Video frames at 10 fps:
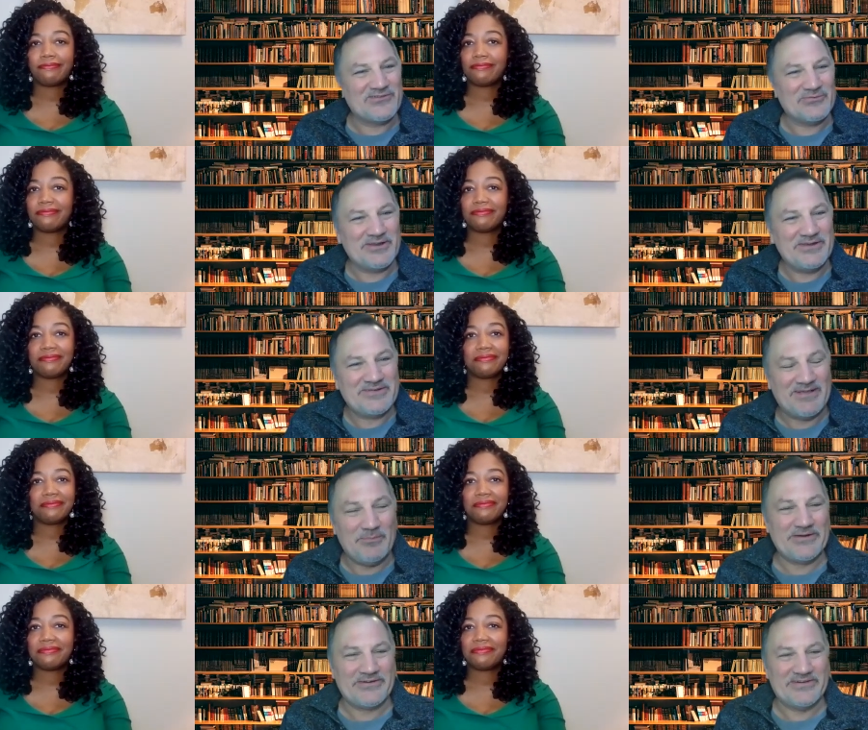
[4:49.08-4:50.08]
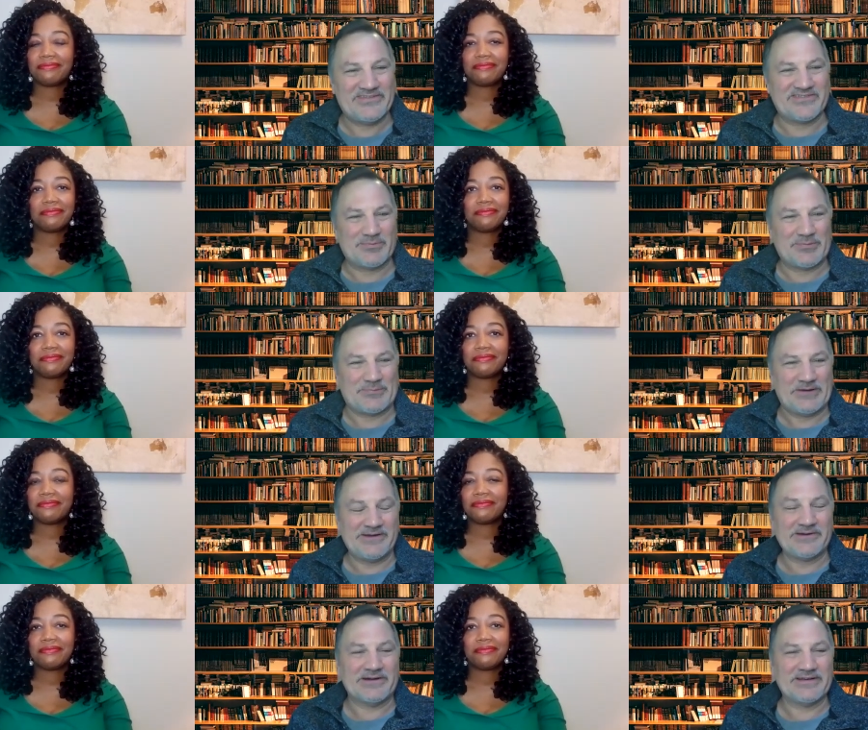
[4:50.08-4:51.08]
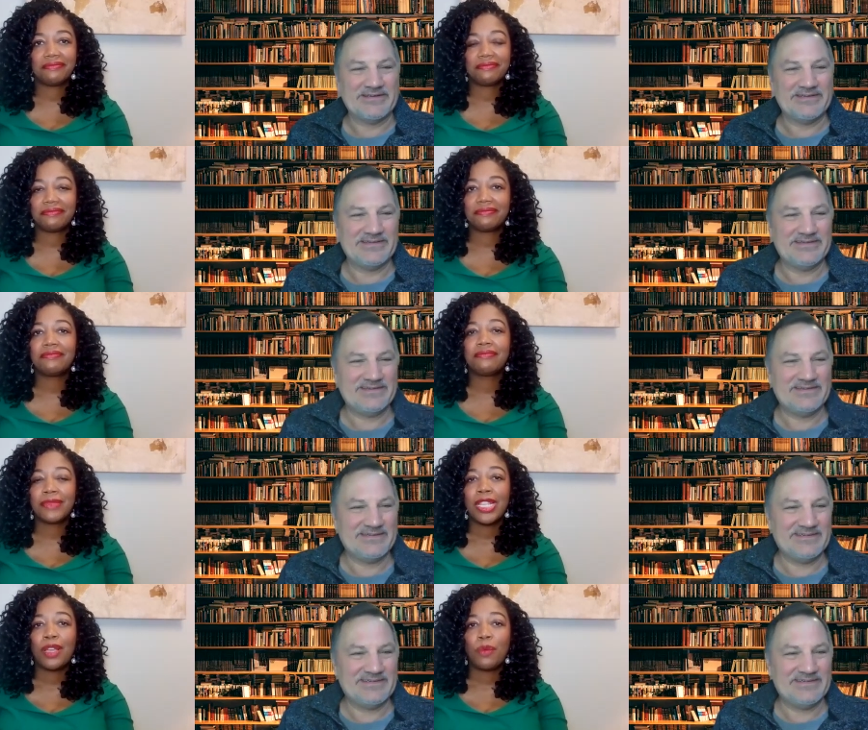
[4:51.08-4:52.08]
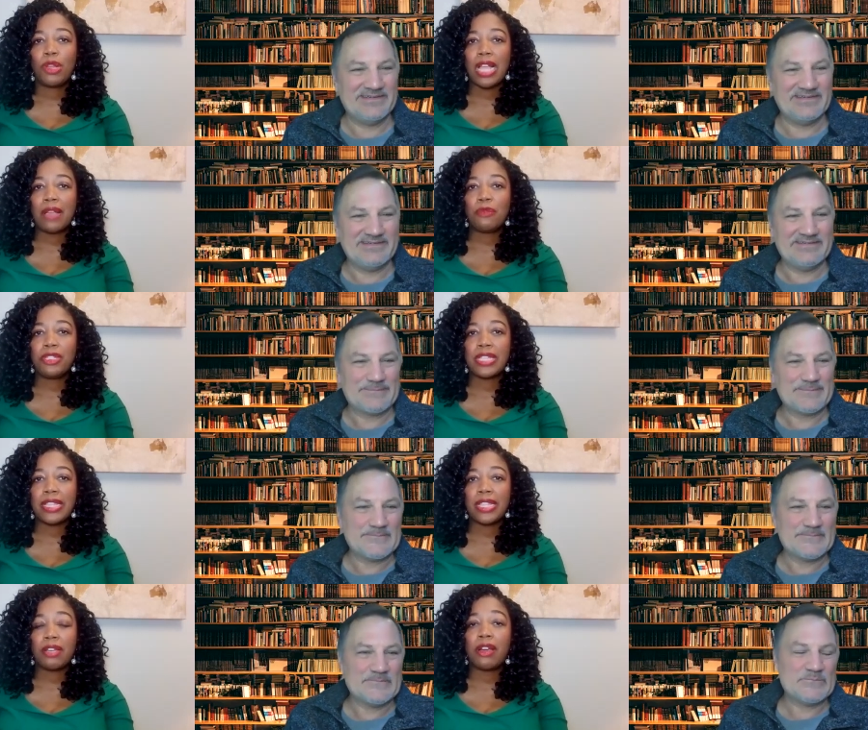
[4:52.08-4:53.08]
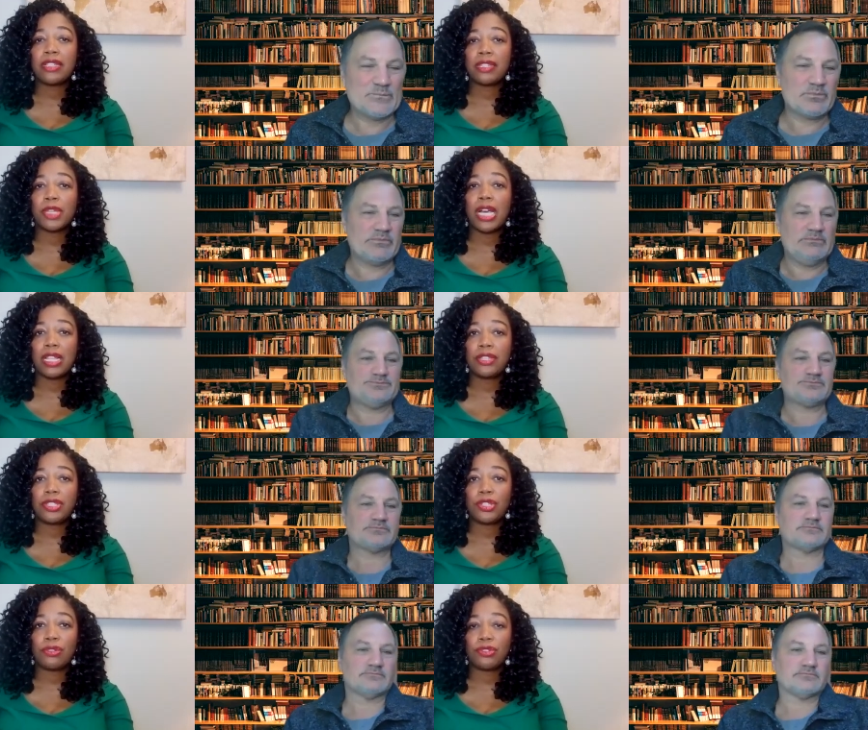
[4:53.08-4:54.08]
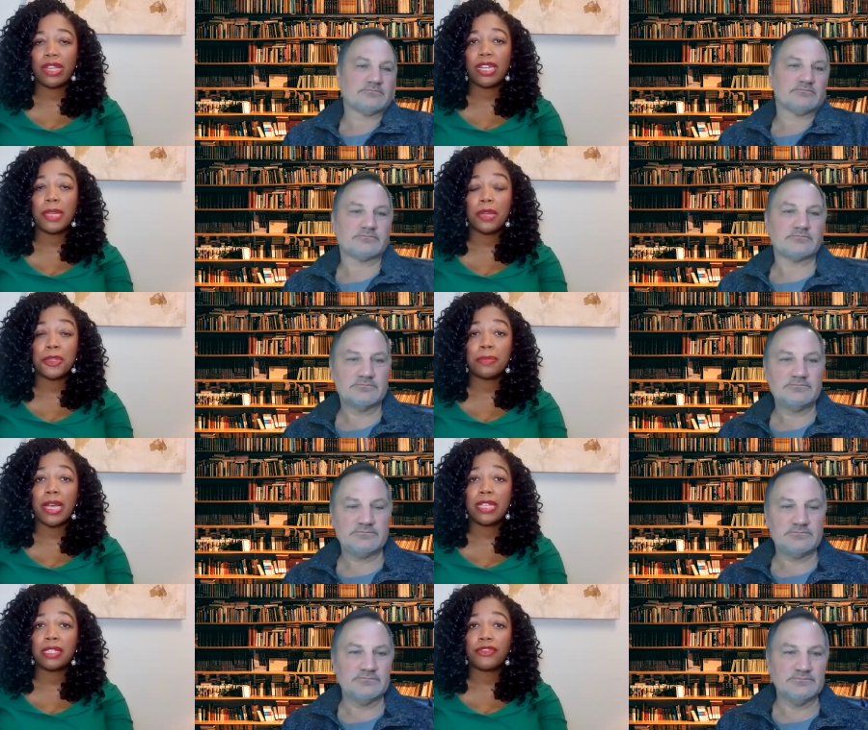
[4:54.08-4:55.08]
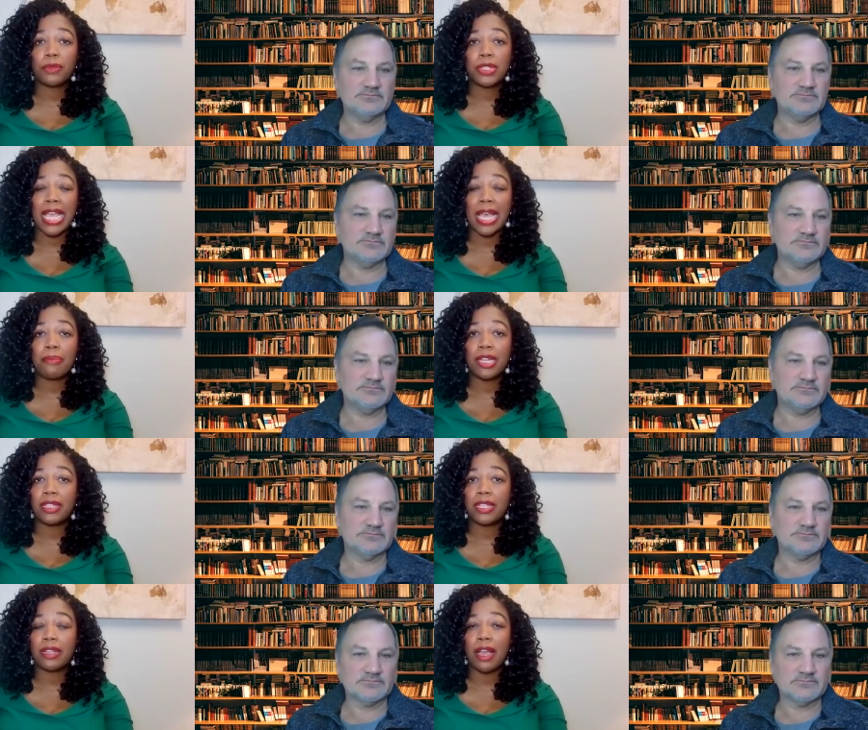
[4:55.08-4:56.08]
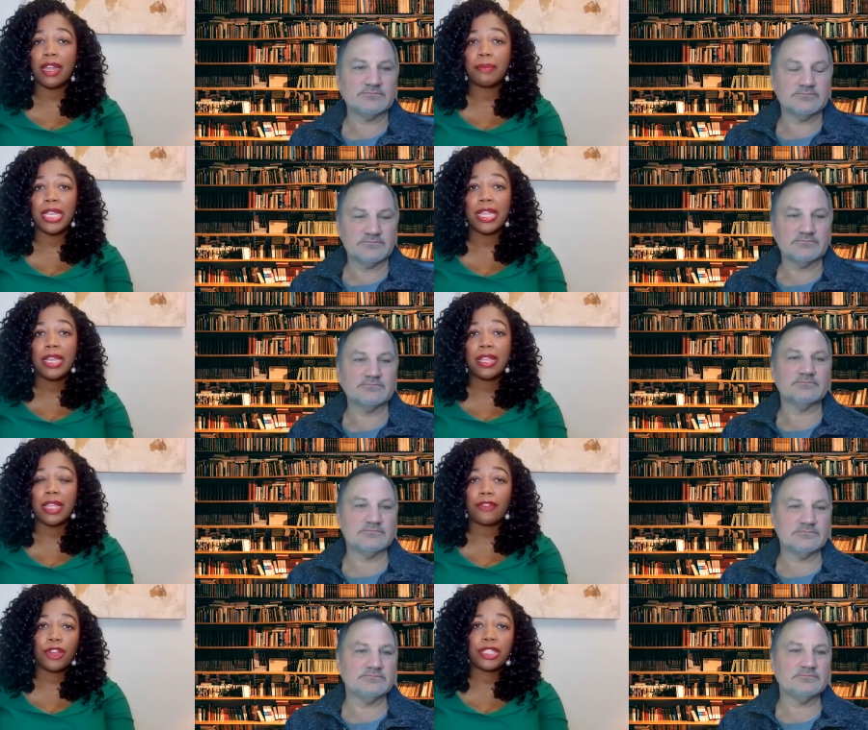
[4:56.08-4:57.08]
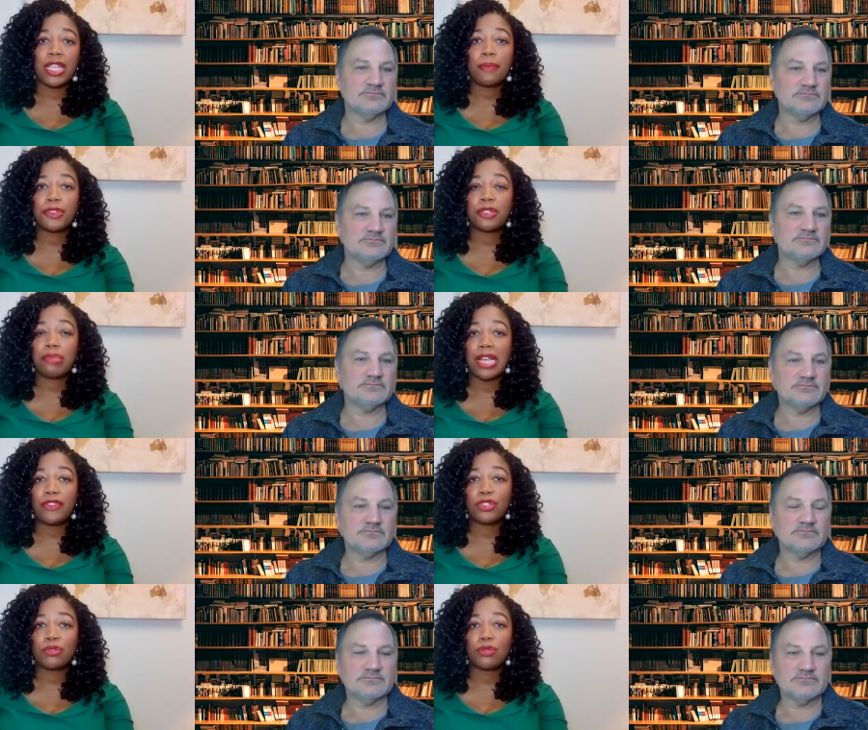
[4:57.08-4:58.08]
Speaker 1: so what do you tell parents to prepare?
Speaker 2: Well, I will say that there are some colleges who are trying to be responsive to what's happening in the economy. Like, for example, some private